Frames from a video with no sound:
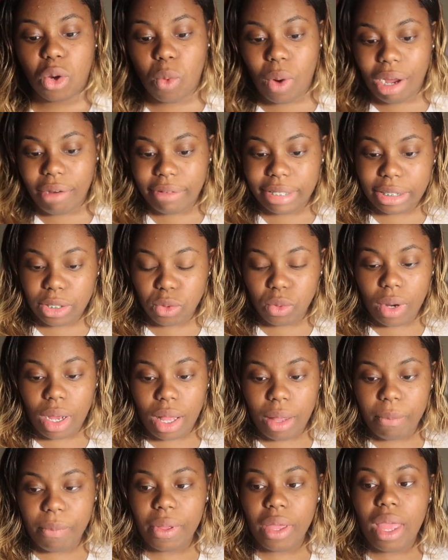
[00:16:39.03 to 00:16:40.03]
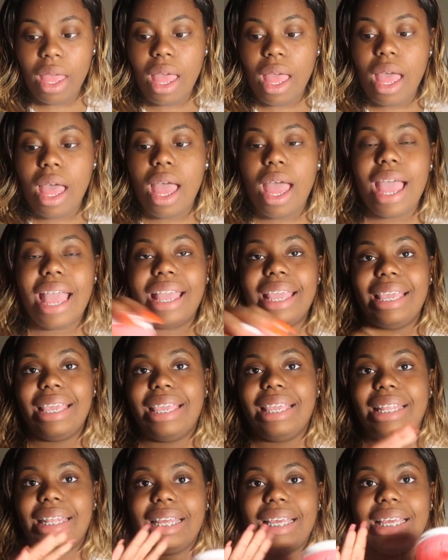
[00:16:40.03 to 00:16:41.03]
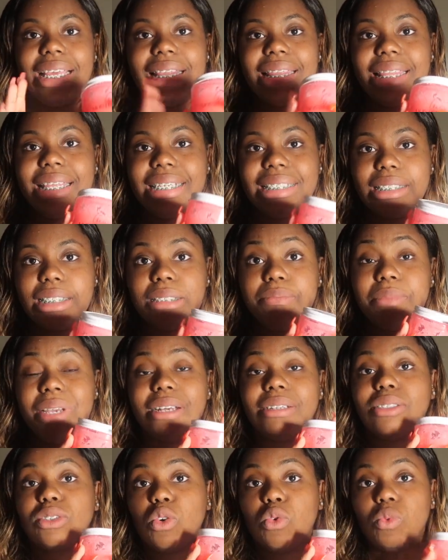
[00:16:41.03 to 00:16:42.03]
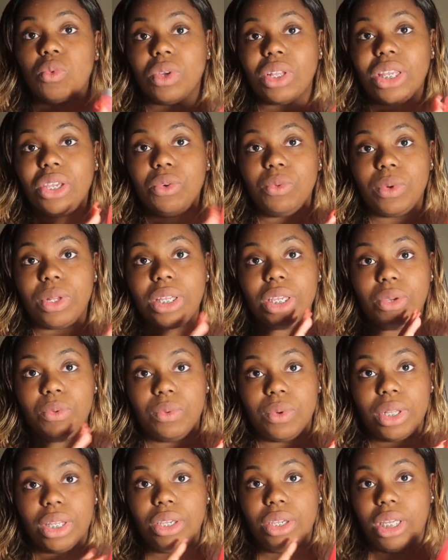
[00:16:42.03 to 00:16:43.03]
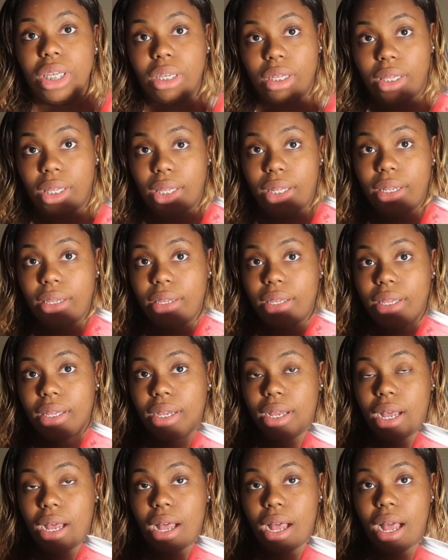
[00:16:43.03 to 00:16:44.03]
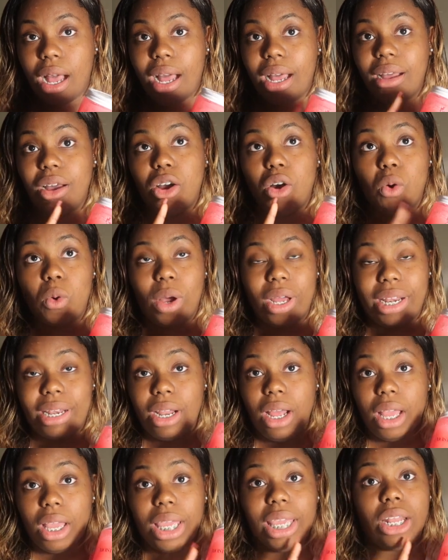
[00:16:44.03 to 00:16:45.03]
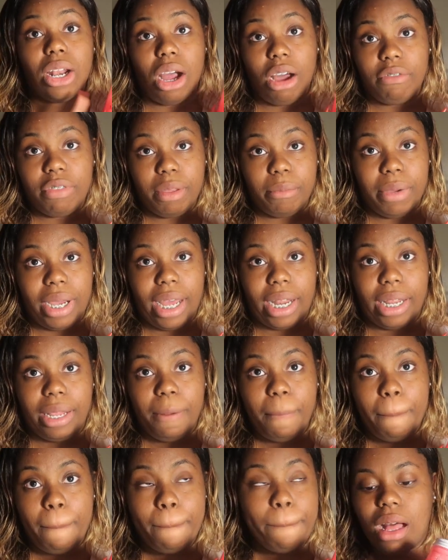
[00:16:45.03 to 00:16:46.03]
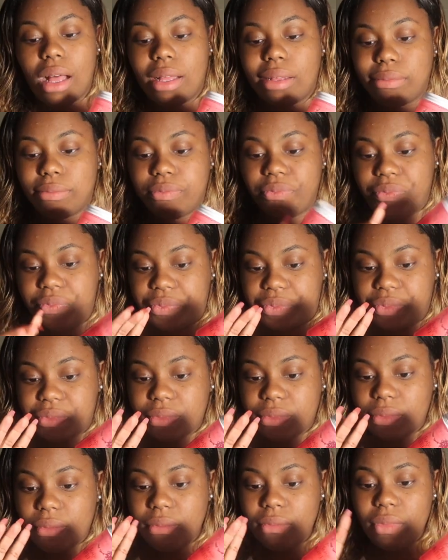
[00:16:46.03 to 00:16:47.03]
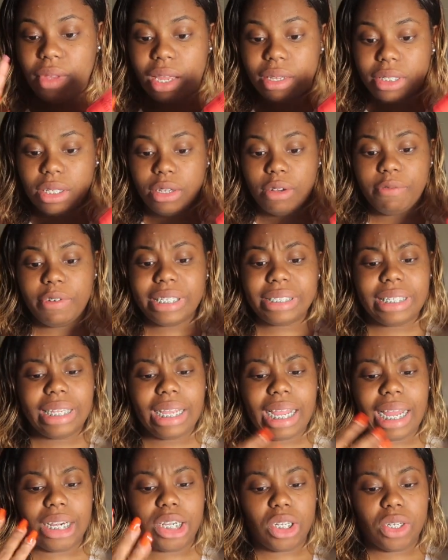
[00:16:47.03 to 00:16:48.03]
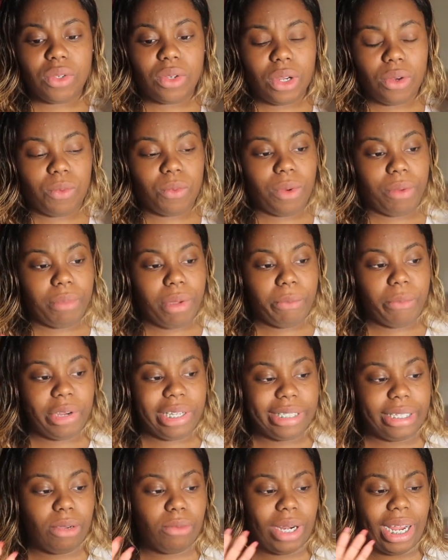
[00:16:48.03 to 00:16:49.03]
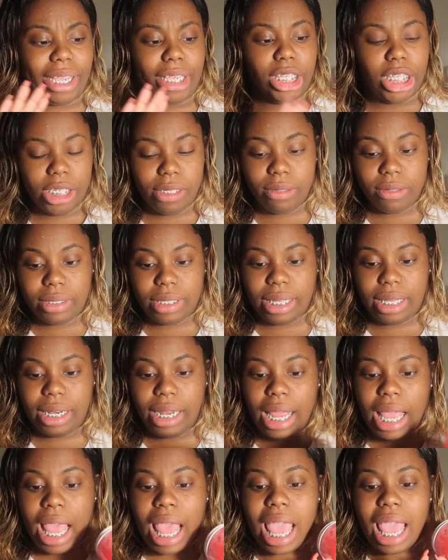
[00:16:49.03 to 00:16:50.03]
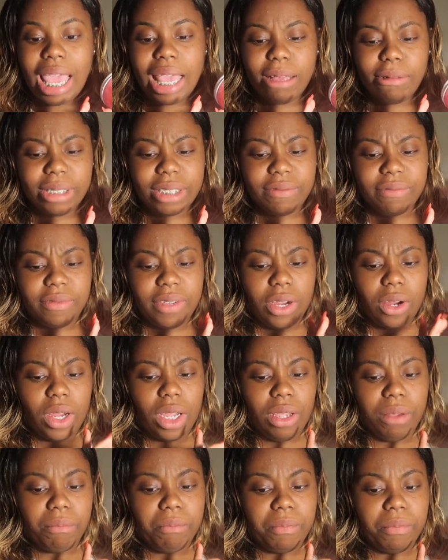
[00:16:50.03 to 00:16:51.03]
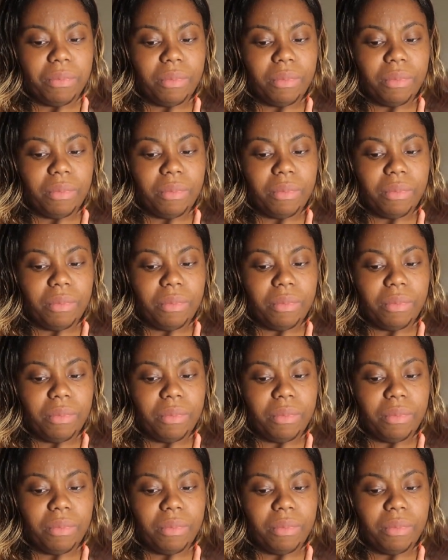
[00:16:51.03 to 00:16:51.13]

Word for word: the guava scrub, and this smells really, really, really good on and off the body. Um, so the first thing I do know remember is that when I used it, it was very